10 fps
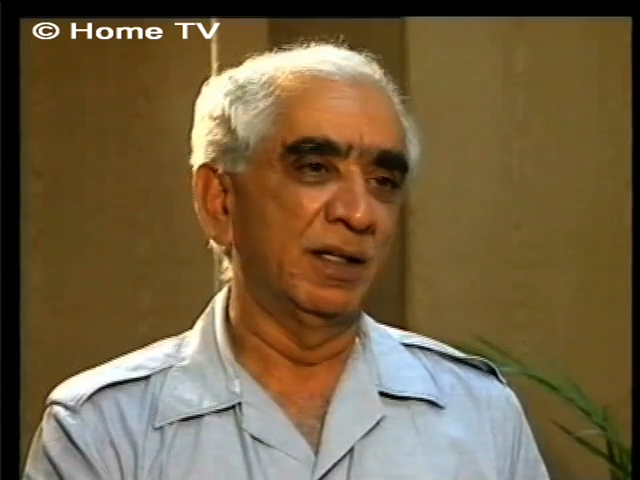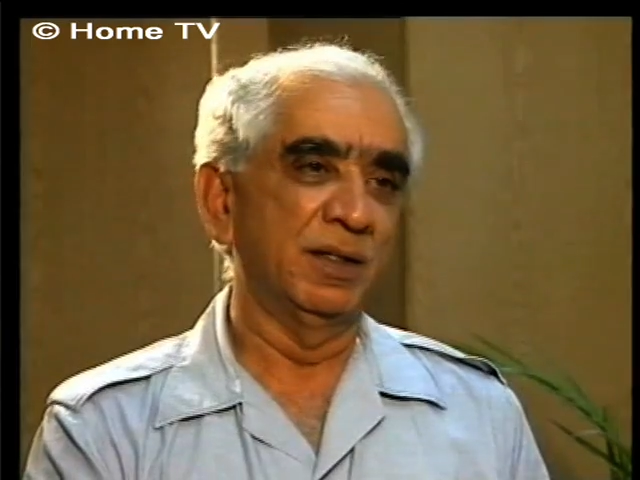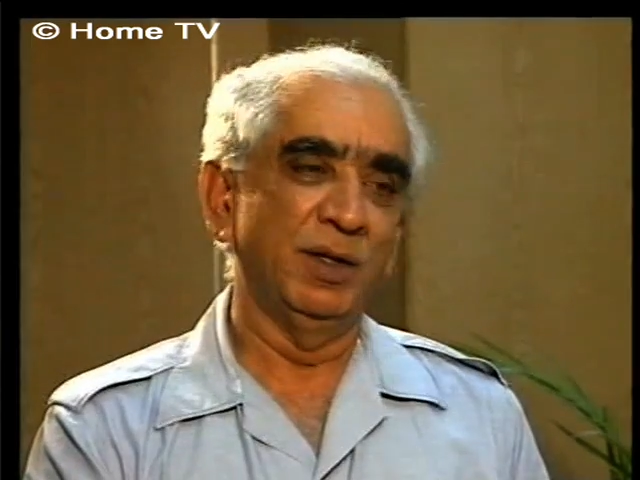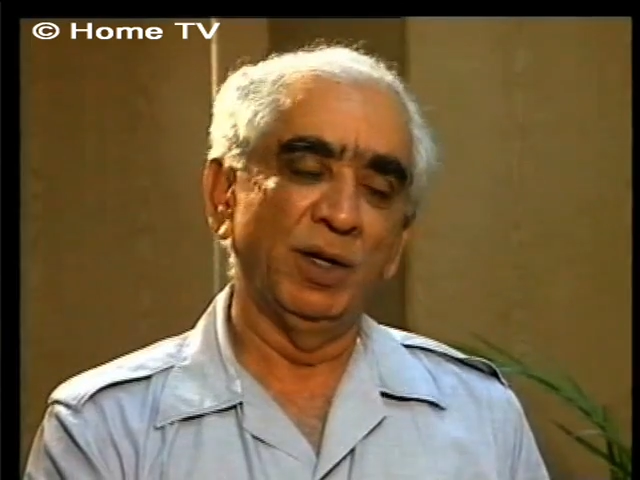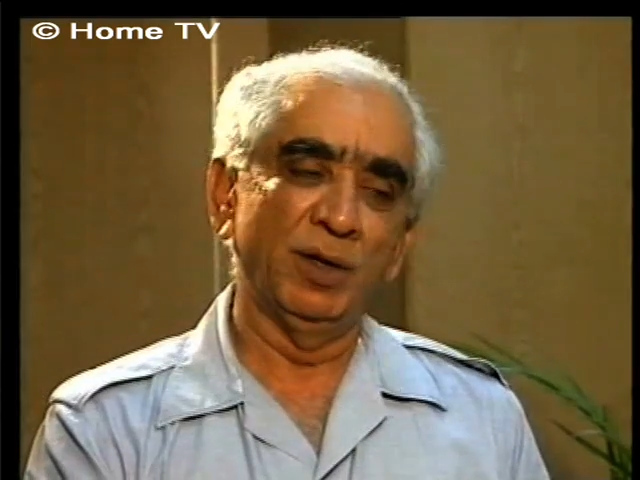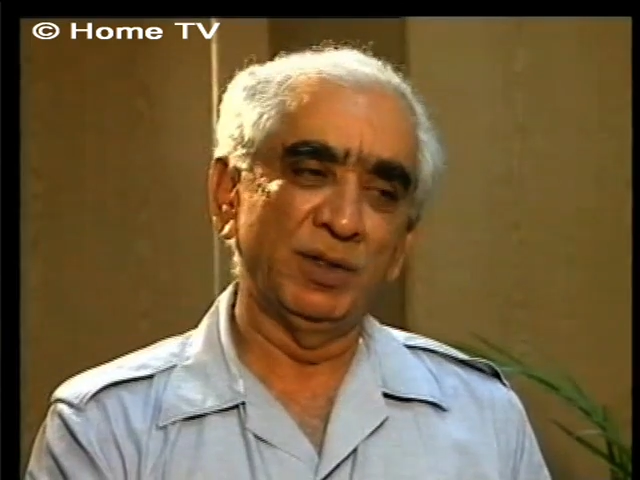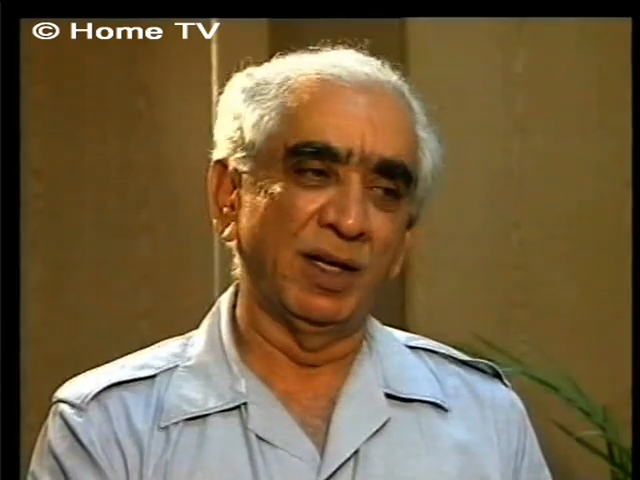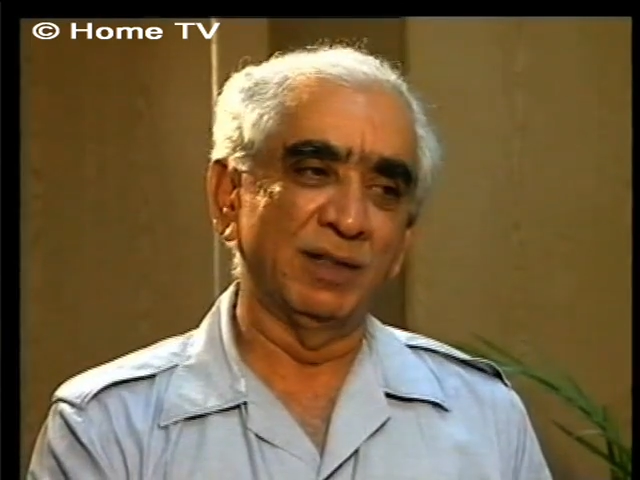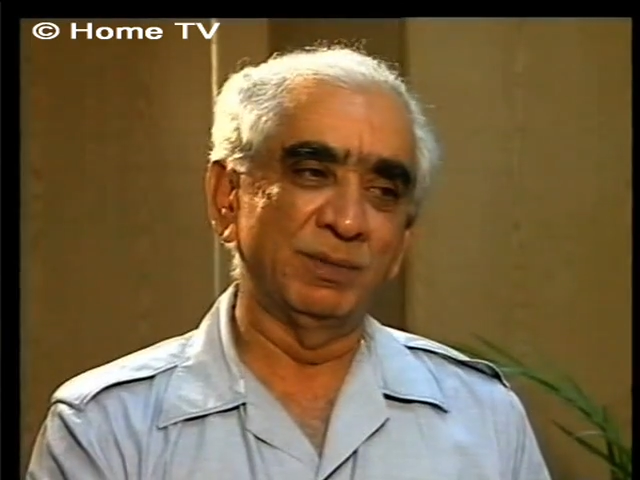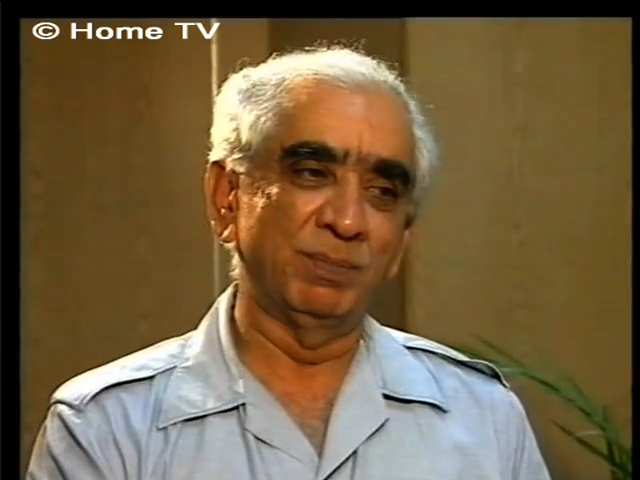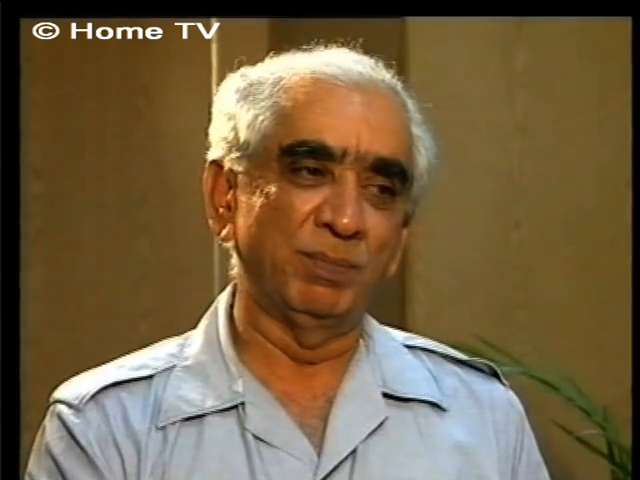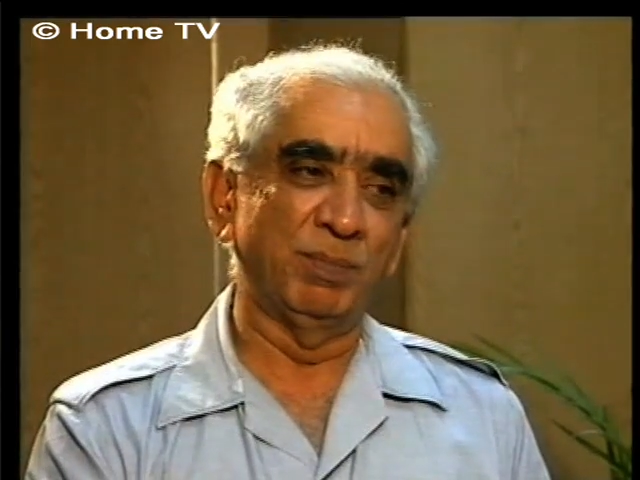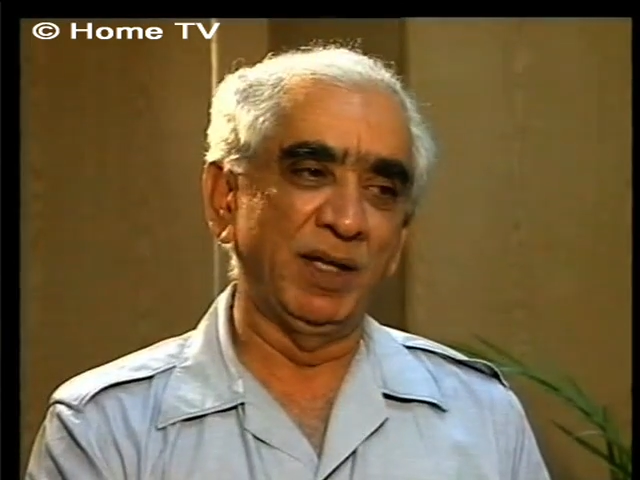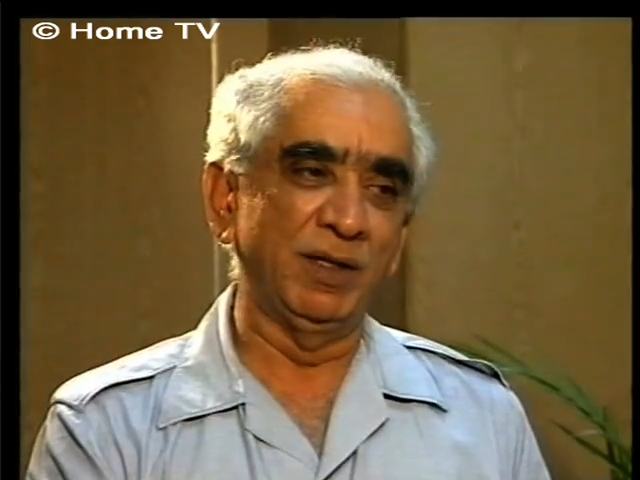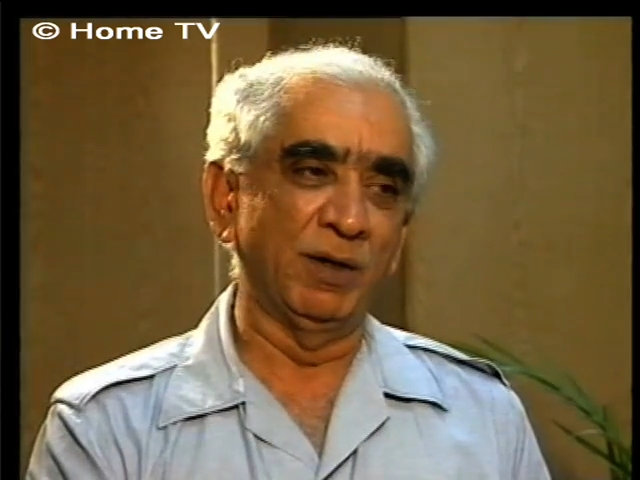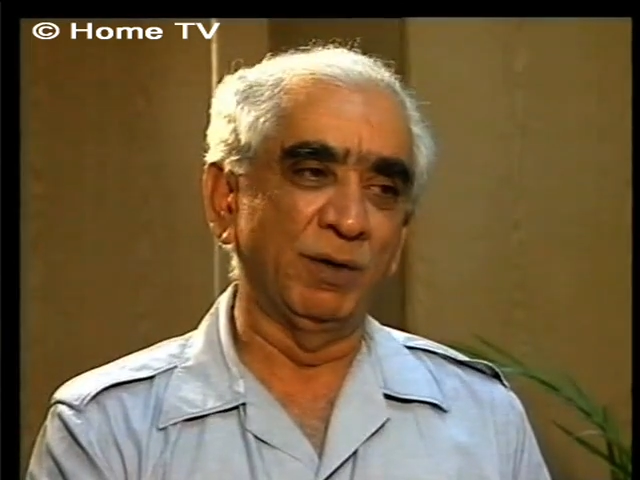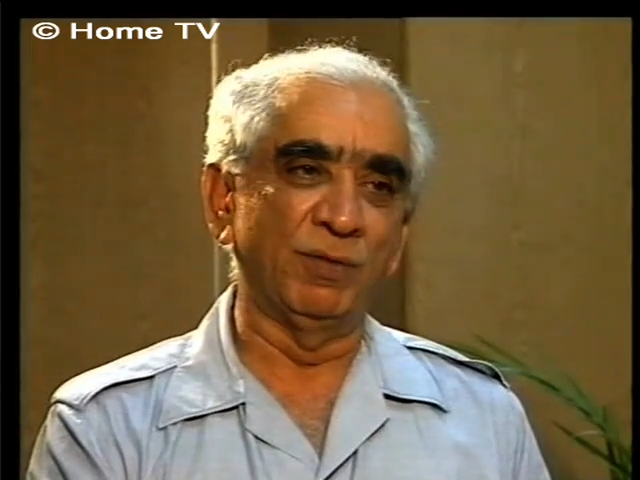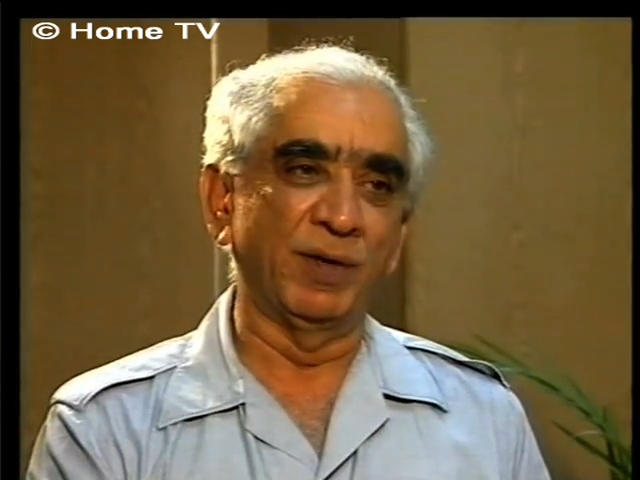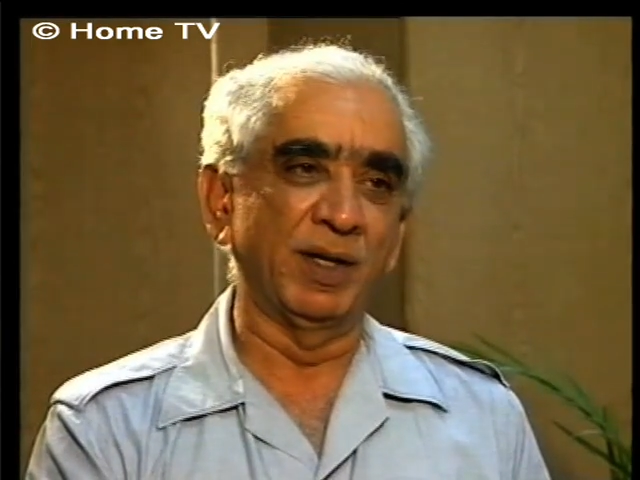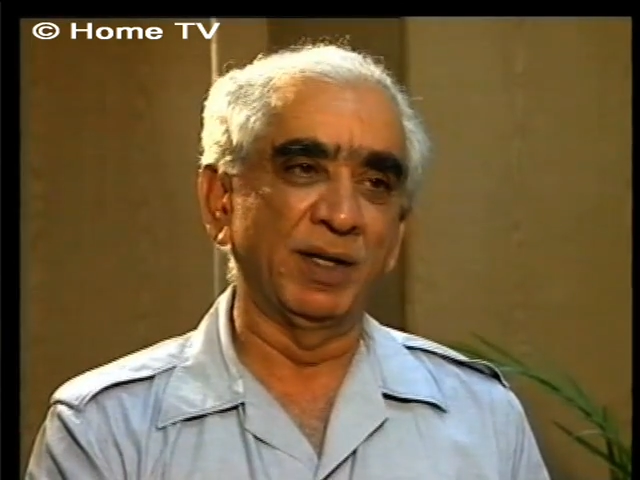not as playing off
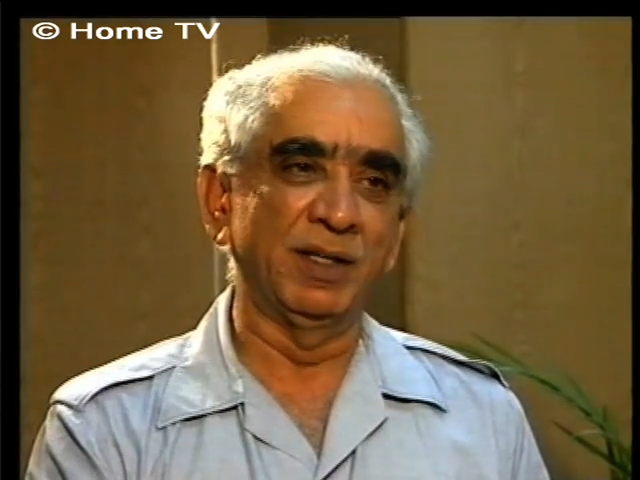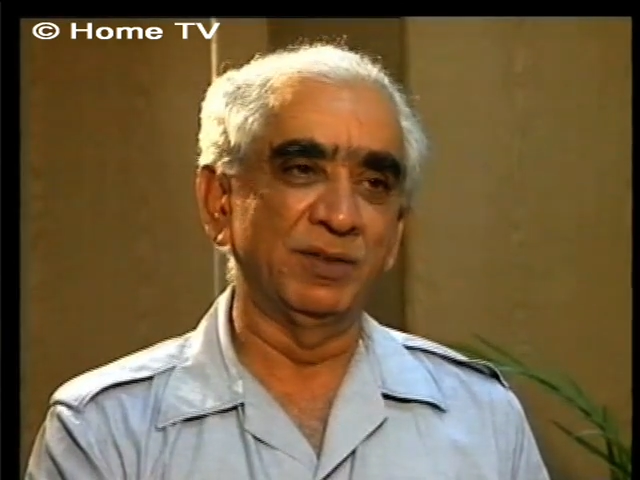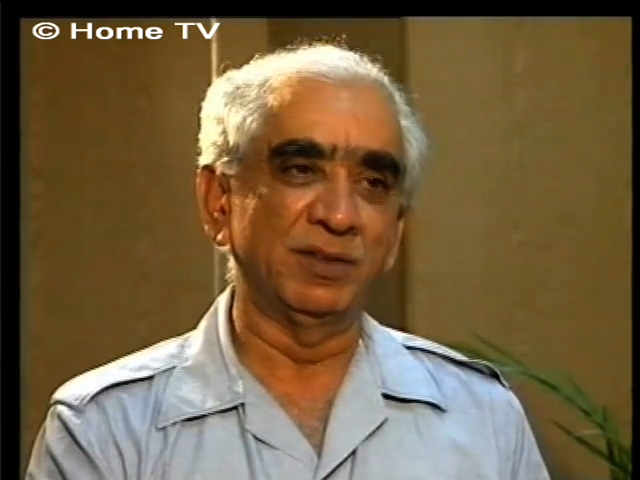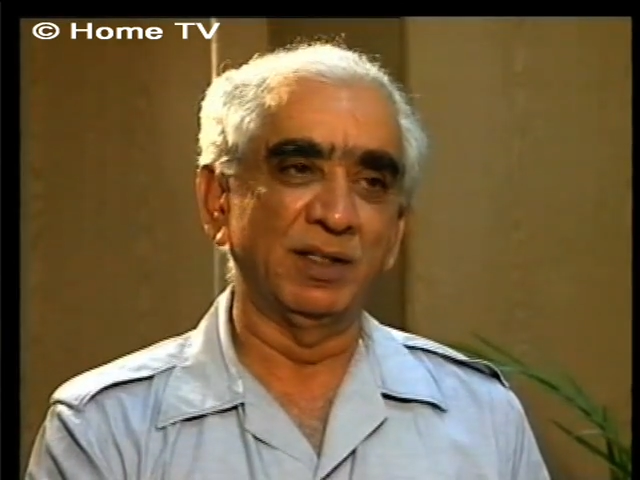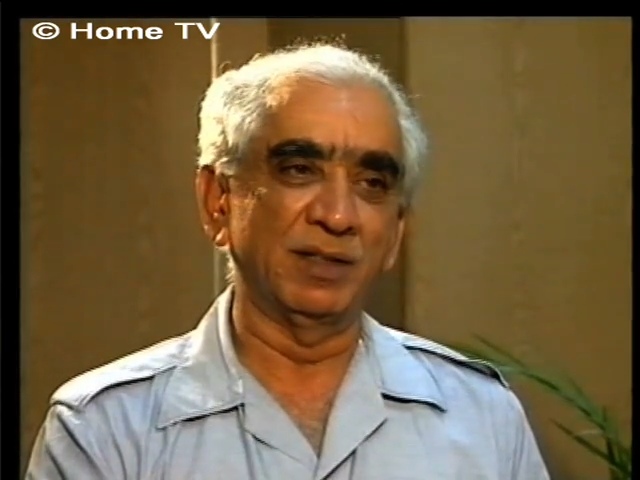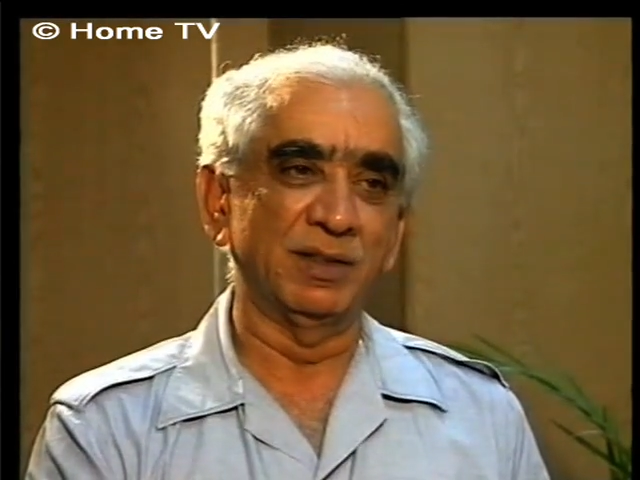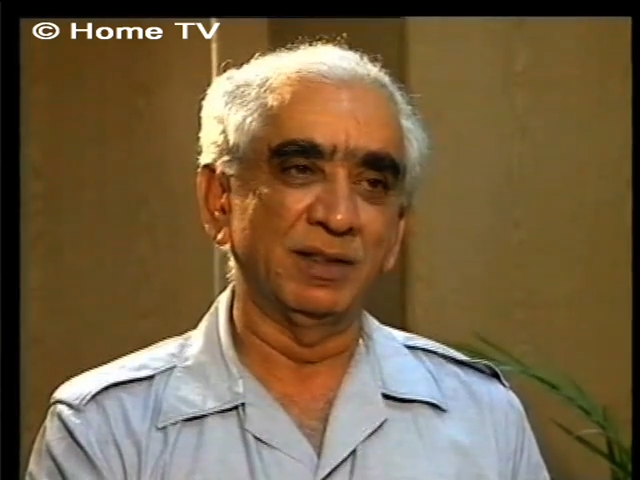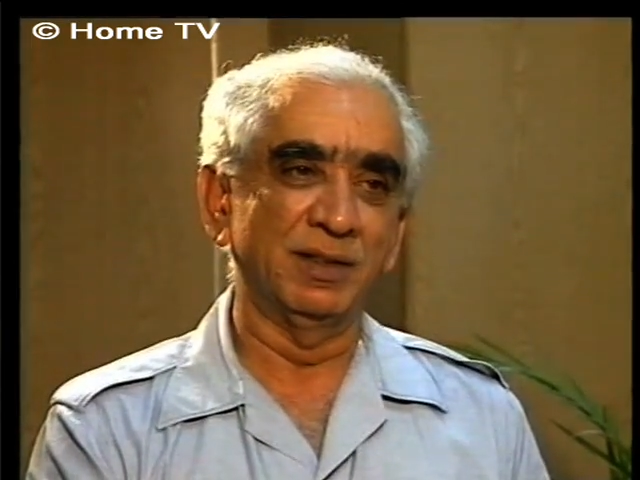one against the other.